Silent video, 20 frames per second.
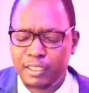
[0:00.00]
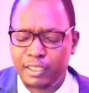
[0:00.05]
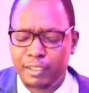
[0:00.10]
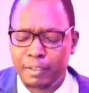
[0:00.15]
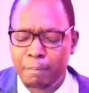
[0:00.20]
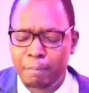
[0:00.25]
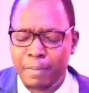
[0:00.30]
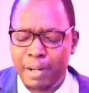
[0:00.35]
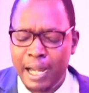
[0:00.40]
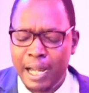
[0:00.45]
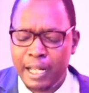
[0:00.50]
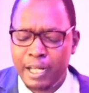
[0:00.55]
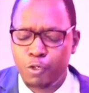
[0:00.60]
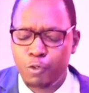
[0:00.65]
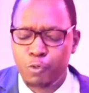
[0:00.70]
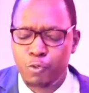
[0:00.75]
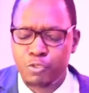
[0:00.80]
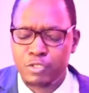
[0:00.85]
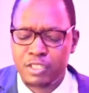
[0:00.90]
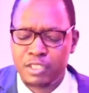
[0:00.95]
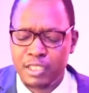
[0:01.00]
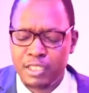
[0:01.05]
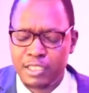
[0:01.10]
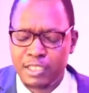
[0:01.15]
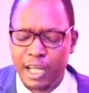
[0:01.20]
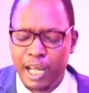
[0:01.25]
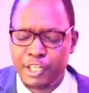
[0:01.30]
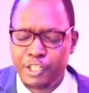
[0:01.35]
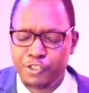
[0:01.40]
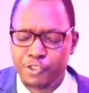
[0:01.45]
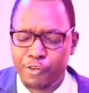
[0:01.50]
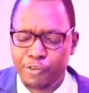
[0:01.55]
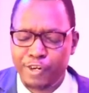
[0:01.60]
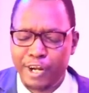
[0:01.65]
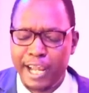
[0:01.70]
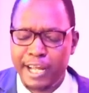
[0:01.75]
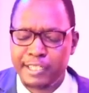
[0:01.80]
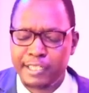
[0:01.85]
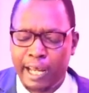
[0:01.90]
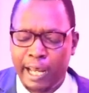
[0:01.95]
the man who sits at your
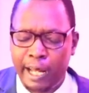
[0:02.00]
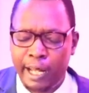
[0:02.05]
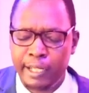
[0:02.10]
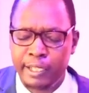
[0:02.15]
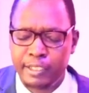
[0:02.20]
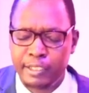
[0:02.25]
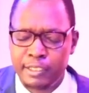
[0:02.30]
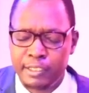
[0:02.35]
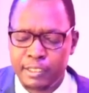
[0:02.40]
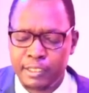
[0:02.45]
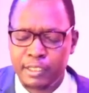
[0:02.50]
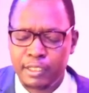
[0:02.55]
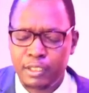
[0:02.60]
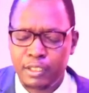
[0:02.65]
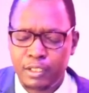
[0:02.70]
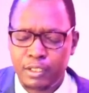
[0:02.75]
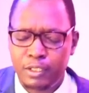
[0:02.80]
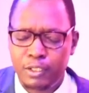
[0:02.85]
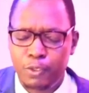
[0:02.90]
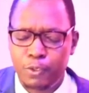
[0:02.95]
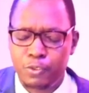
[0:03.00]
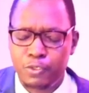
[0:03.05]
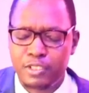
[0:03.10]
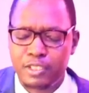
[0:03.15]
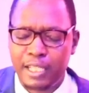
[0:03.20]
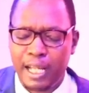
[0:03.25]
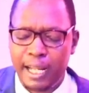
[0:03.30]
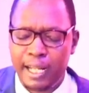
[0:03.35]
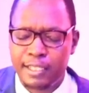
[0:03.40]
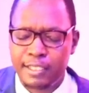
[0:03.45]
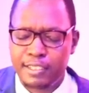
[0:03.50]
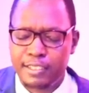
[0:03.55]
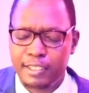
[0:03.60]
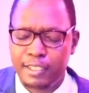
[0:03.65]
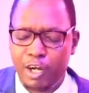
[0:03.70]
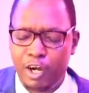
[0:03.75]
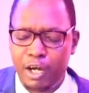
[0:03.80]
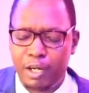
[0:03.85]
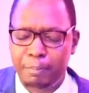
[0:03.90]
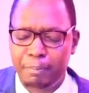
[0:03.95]
right hand, who stands
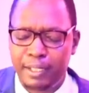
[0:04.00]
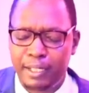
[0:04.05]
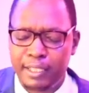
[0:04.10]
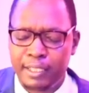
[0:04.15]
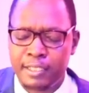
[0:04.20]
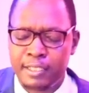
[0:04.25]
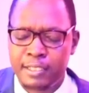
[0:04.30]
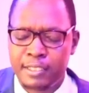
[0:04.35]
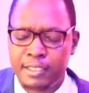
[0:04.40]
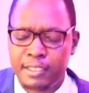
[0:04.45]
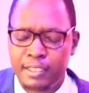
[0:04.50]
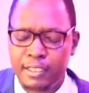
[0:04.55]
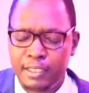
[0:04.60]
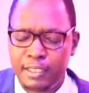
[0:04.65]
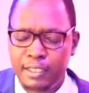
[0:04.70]
in our place,